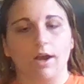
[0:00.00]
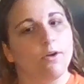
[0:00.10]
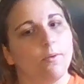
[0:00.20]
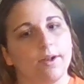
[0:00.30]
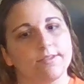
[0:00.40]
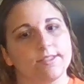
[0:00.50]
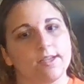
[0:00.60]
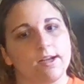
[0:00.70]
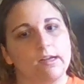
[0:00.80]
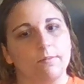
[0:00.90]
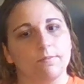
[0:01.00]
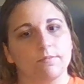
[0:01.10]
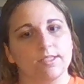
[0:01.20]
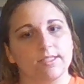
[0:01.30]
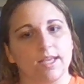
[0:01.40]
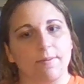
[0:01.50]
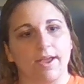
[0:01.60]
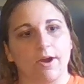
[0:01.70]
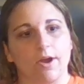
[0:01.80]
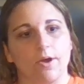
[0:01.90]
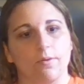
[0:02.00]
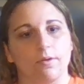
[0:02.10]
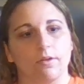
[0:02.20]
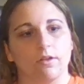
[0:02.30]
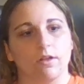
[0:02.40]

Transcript: I don't know what else to say about Arrow.